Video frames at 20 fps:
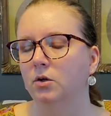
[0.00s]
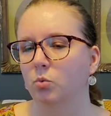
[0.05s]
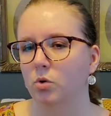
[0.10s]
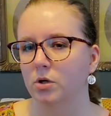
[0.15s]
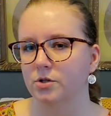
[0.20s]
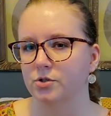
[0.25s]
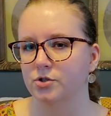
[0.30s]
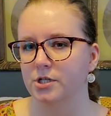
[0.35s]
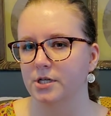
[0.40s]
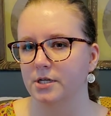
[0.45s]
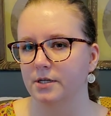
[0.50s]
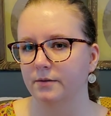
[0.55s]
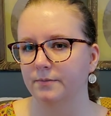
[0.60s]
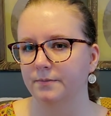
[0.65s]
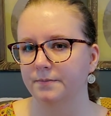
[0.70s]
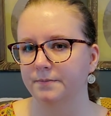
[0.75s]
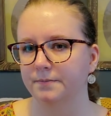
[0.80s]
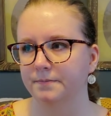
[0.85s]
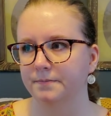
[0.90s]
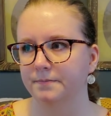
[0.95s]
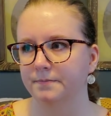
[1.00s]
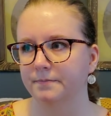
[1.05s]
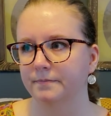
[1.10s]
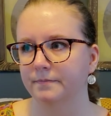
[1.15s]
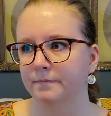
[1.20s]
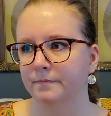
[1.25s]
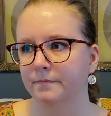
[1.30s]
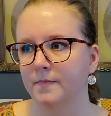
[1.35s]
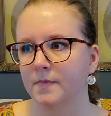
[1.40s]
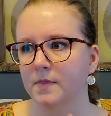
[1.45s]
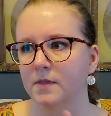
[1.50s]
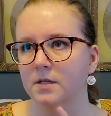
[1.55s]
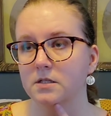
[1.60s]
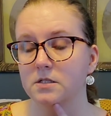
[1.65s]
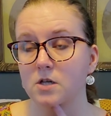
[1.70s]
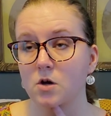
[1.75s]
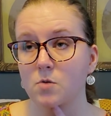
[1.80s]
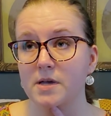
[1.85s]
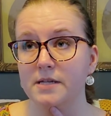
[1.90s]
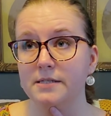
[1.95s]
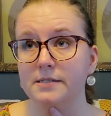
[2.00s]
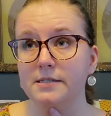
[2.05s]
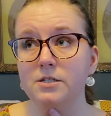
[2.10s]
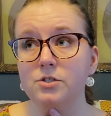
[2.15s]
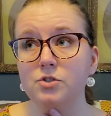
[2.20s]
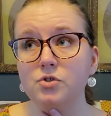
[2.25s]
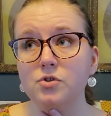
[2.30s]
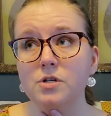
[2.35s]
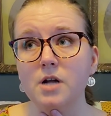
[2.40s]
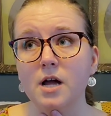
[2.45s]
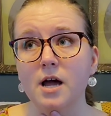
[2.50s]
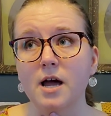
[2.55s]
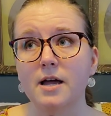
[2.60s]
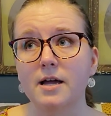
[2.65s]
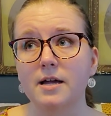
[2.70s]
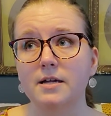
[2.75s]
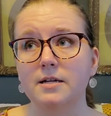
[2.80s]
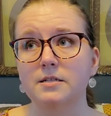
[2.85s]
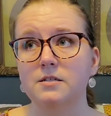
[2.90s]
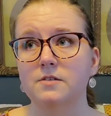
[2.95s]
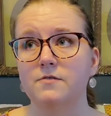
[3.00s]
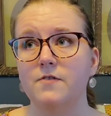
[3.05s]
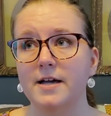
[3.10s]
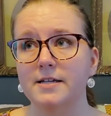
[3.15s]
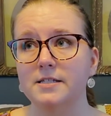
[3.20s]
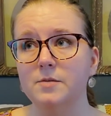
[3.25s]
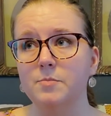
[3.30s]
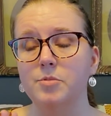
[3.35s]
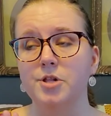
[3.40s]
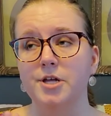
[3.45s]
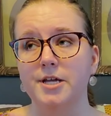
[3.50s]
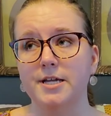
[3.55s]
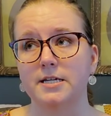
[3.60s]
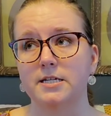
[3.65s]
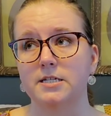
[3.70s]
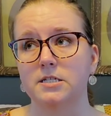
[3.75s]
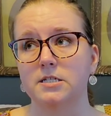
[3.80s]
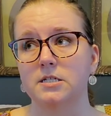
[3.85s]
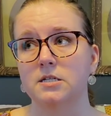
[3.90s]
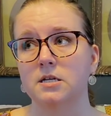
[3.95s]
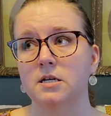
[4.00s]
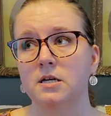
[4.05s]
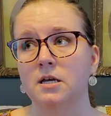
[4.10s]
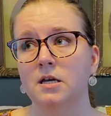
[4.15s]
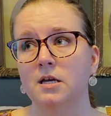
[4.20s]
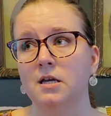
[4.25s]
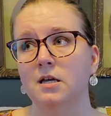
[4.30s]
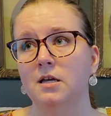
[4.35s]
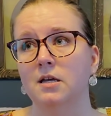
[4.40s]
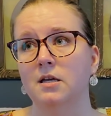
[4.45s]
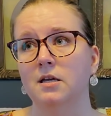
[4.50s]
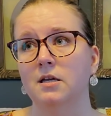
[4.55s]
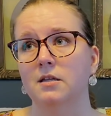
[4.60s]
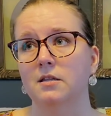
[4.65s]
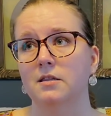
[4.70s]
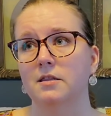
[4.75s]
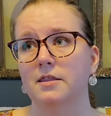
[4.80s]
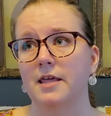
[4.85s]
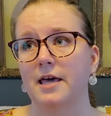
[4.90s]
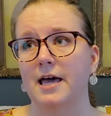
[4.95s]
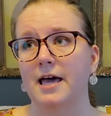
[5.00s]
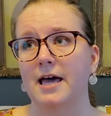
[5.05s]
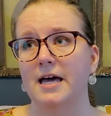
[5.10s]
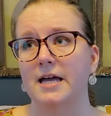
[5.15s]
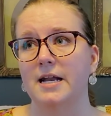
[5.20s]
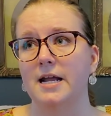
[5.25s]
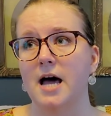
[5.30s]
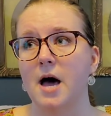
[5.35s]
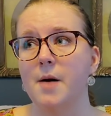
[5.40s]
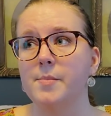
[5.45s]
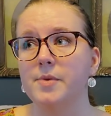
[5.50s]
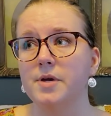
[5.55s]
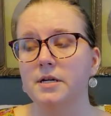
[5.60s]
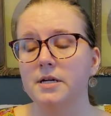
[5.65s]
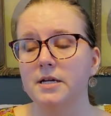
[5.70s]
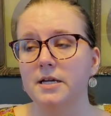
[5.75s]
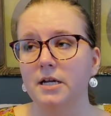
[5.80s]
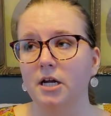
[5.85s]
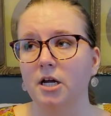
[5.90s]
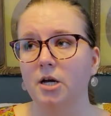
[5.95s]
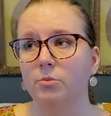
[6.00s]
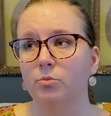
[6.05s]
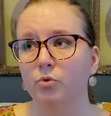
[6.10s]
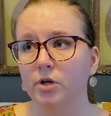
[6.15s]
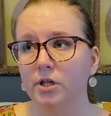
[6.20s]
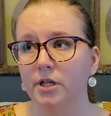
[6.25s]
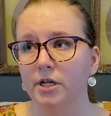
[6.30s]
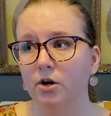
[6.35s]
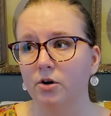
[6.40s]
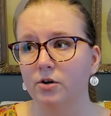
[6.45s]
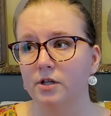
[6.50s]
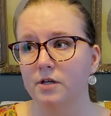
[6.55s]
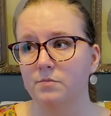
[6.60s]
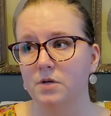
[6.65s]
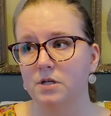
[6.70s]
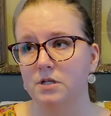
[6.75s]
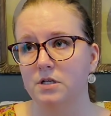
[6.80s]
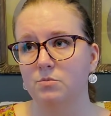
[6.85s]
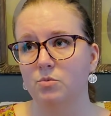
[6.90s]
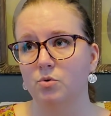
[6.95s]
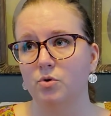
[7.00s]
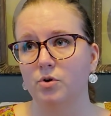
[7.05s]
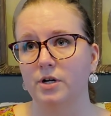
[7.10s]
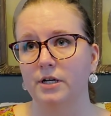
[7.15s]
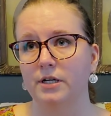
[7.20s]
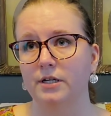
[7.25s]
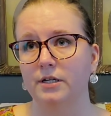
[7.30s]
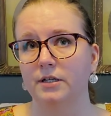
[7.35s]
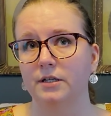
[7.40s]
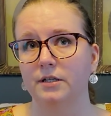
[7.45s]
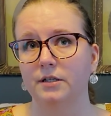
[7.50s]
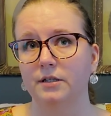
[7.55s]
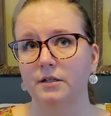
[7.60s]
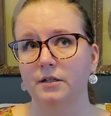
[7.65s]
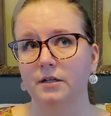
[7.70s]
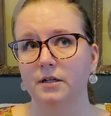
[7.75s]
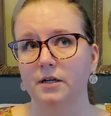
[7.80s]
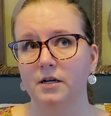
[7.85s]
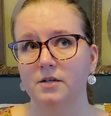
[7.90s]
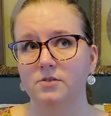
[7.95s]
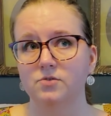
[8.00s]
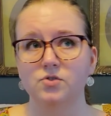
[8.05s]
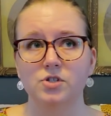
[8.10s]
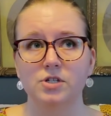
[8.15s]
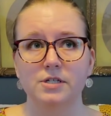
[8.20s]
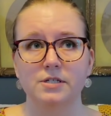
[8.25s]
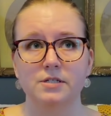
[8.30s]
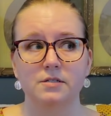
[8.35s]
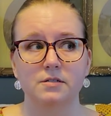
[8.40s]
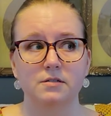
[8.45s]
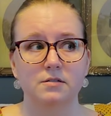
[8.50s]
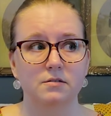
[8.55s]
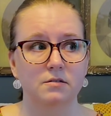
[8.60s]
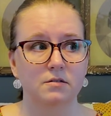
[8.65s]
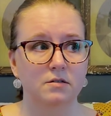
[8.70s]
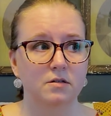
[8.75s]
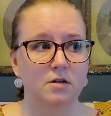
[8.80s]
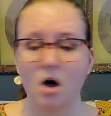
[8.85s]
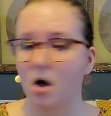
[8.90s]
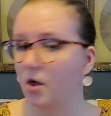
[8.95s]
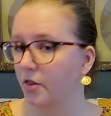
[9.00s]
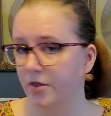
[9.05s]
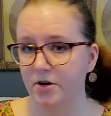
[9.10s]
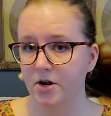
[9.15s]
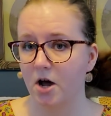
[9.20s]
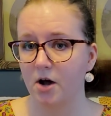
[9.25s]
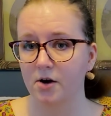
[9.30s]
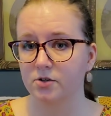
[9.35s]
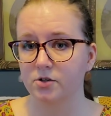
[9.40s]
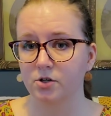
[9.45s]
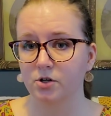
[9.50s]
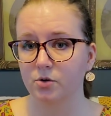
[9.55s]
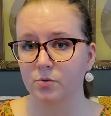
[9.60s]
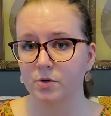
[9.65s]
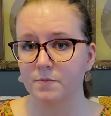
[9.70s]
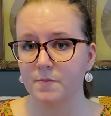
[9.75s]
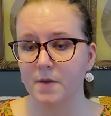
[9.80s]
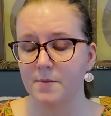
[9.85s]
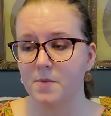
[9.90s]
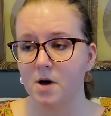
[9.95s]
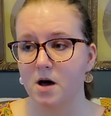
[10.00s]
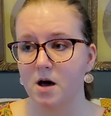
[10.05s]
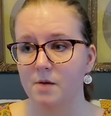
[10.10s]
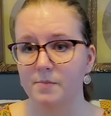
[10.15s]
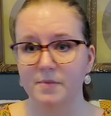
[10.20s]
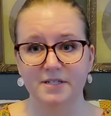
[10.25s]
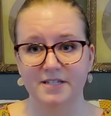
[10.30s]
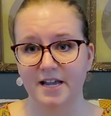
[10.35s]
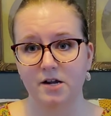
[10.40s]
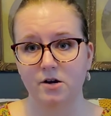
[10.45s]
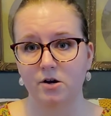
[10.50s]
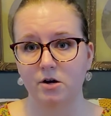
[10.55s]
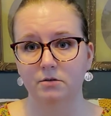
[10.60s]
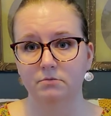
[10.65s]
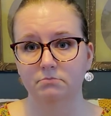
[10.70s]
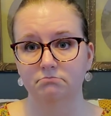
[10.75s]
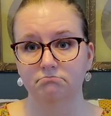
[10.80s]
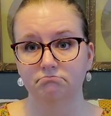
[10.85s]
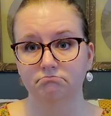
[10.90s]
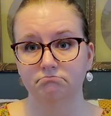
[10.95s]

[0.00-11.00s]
will she? So my sister and I devise a plan that I'm going to get up really early Monday morning and just call the doctor with my mom and take her.